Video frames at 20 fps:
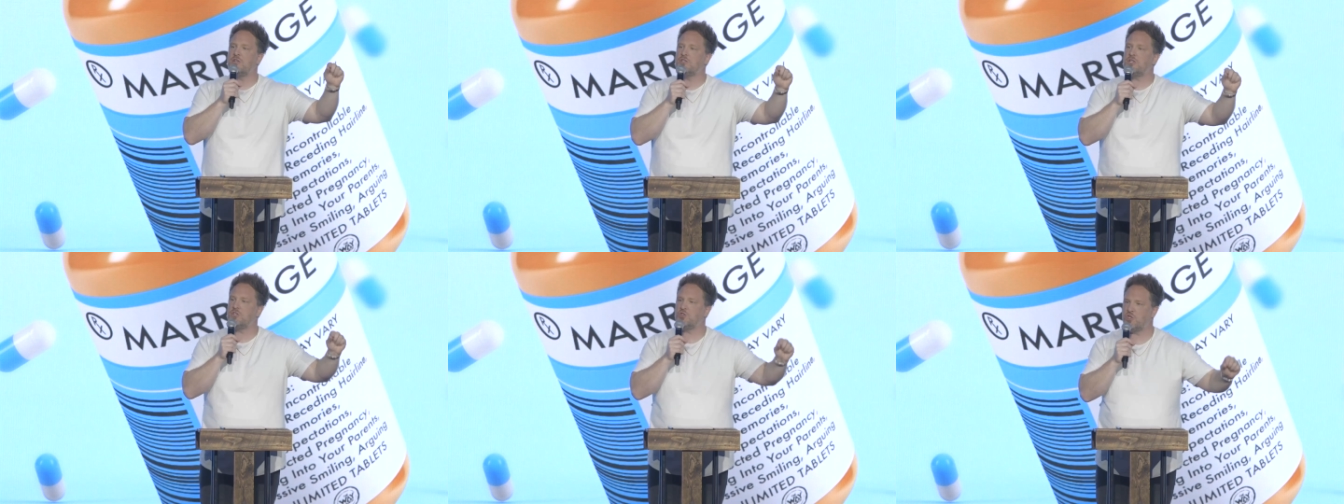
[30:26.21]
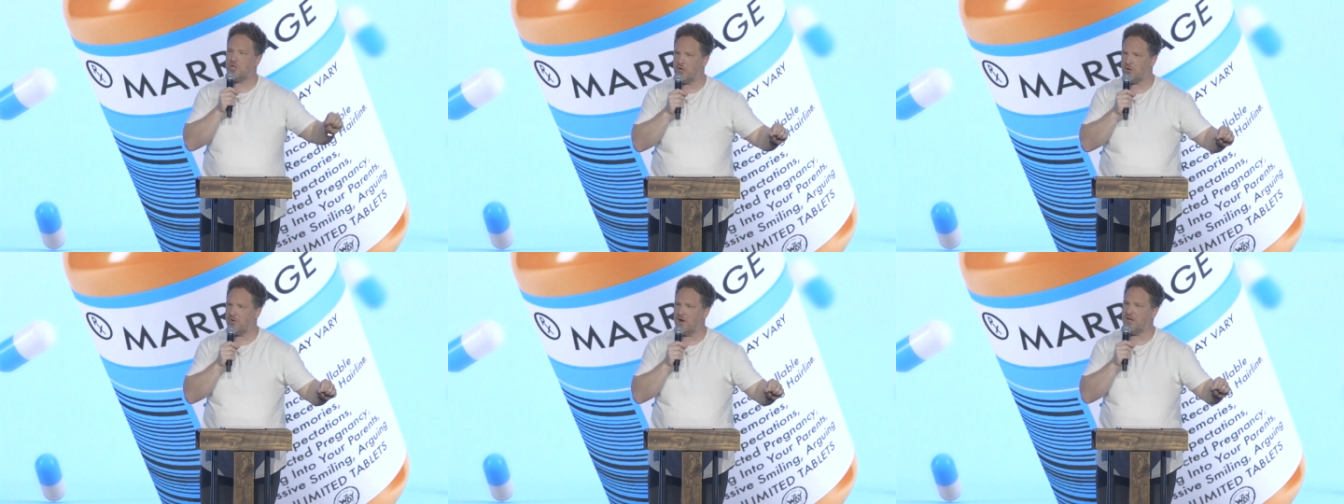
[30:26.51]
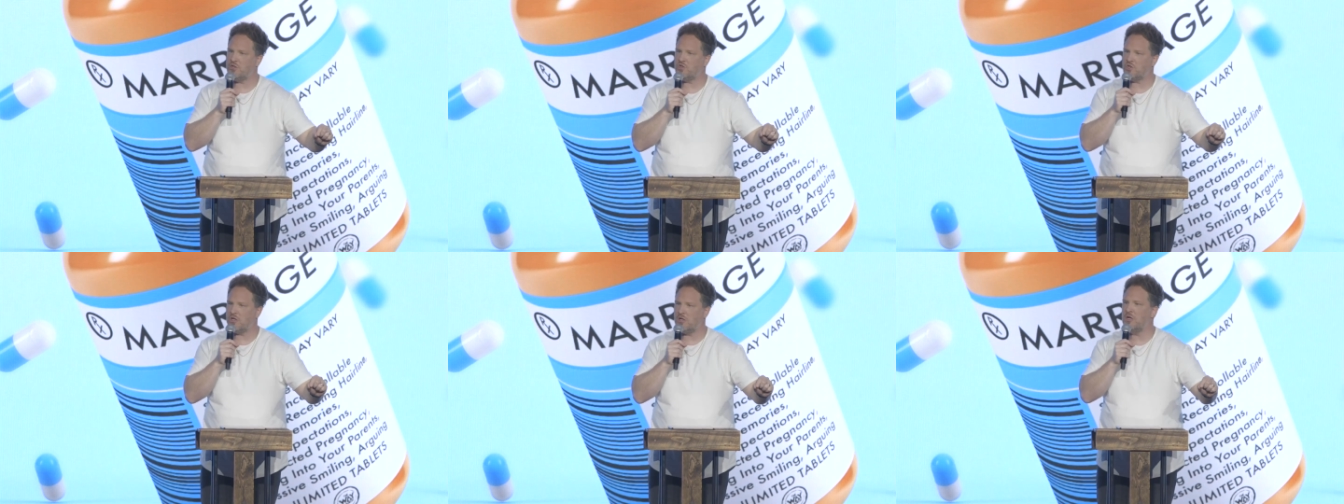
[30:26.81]
to
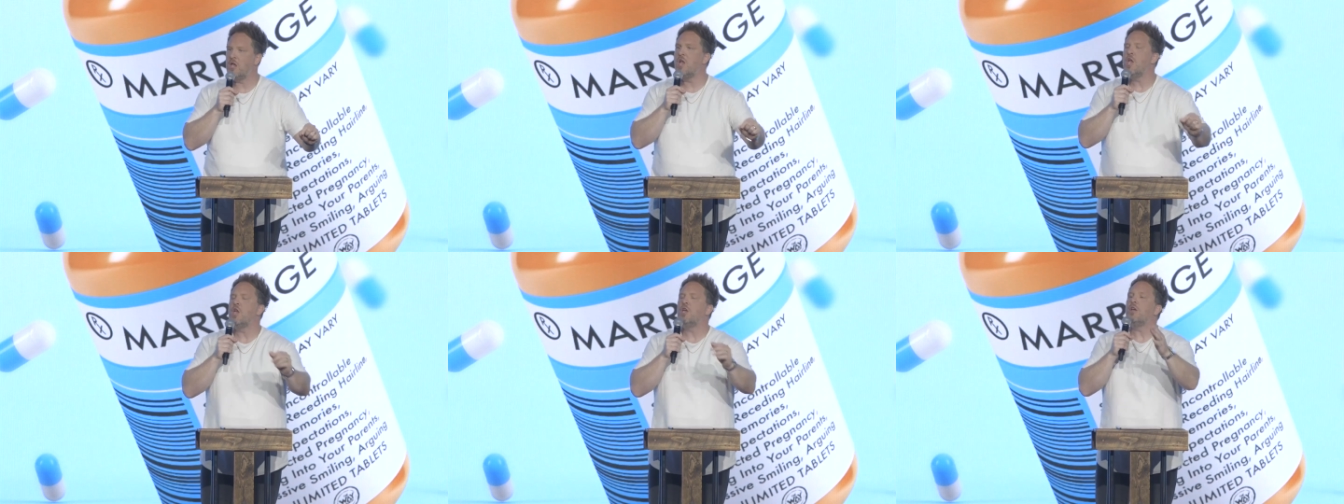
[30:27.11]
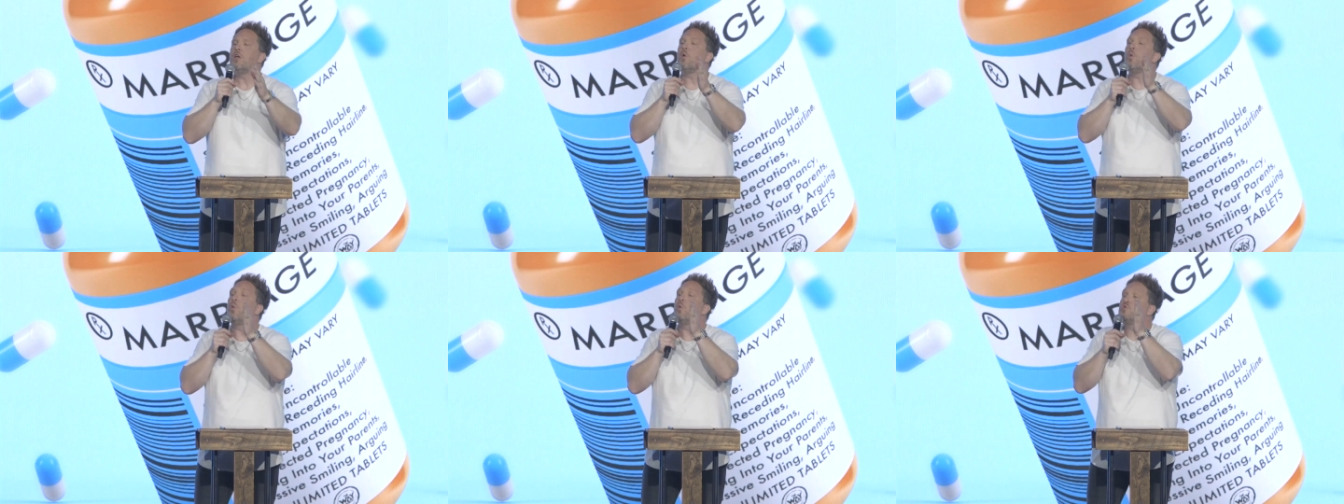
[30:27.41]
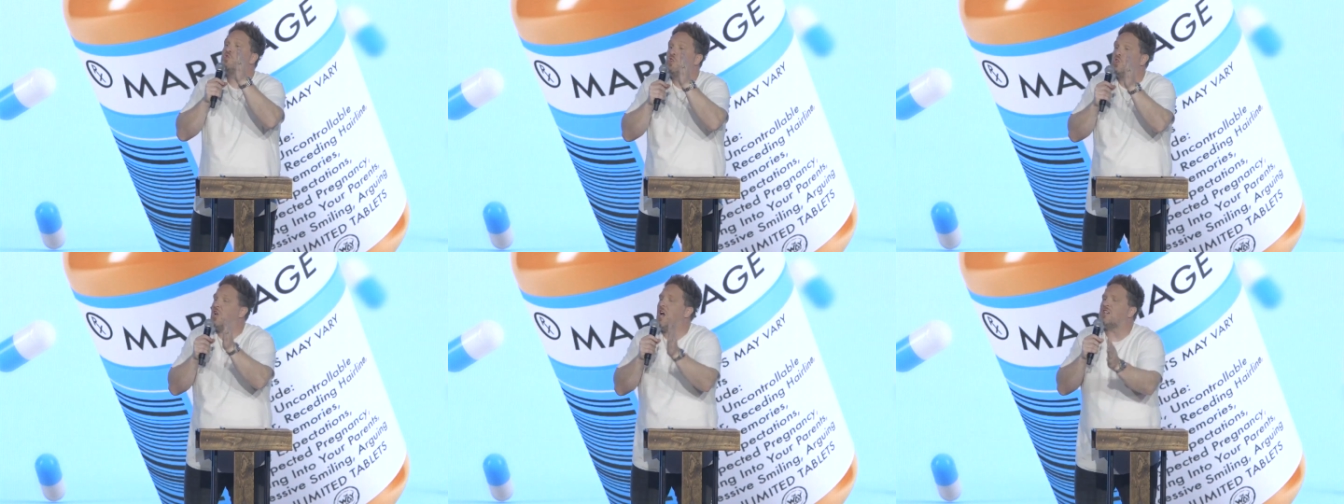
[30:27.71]
generation.
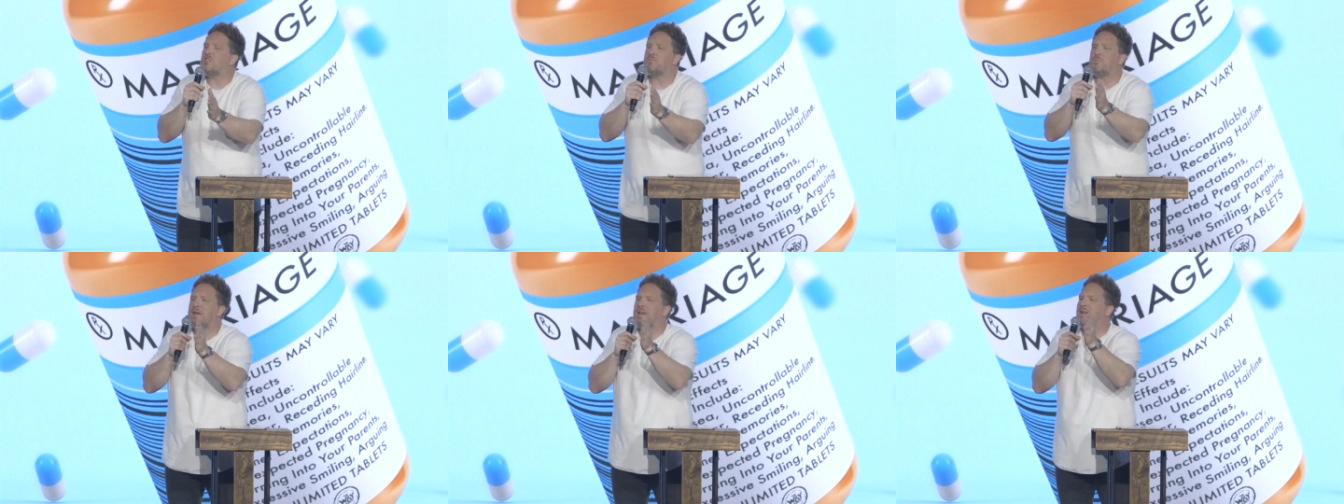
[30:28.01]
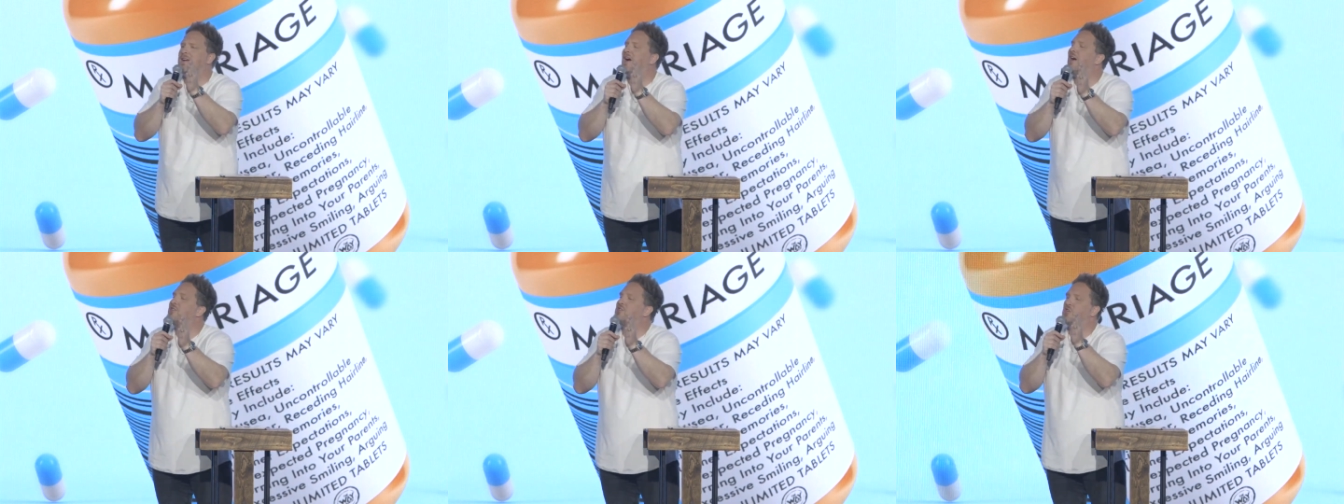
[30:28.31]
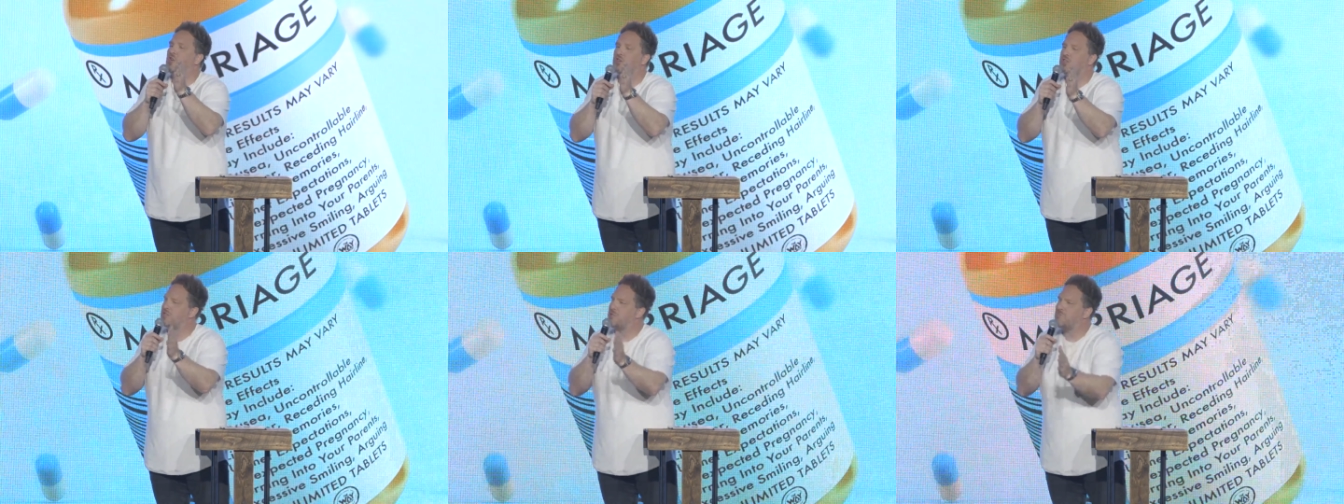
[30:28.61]
Just because
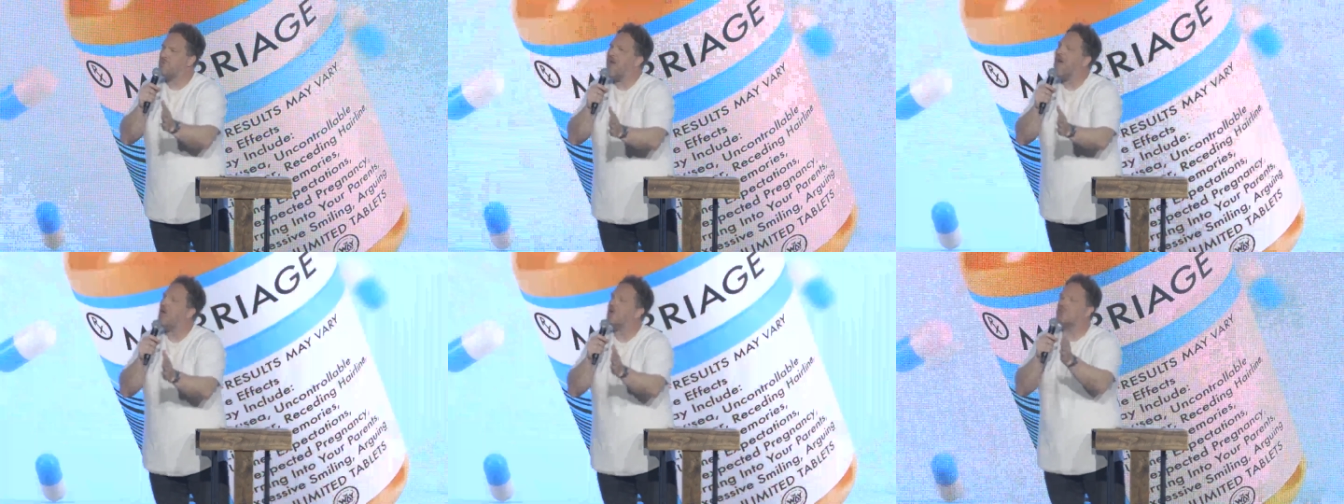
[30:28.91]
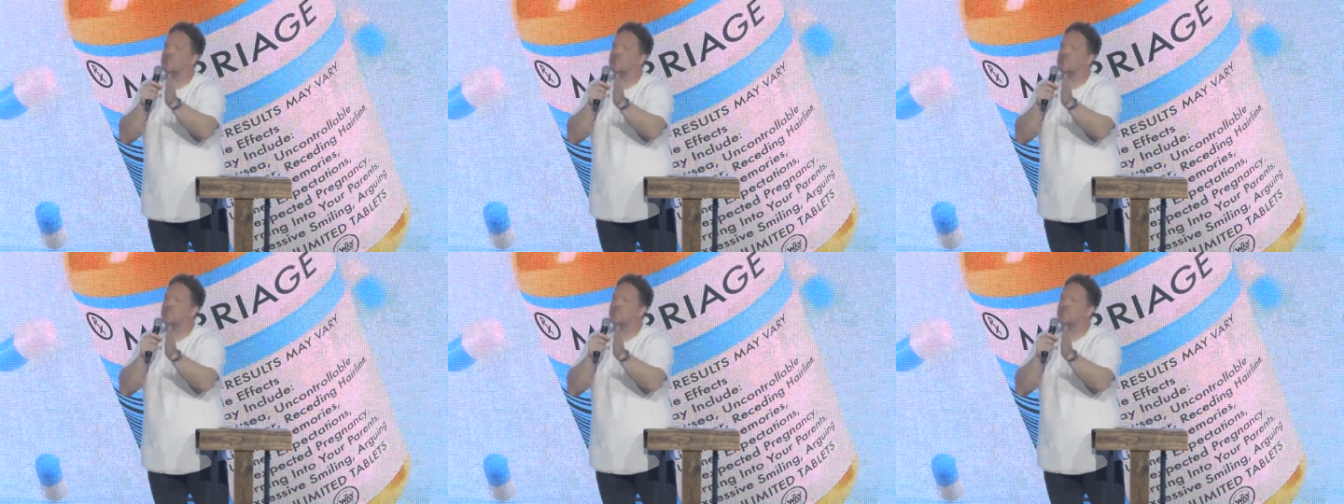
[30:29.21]
your spouse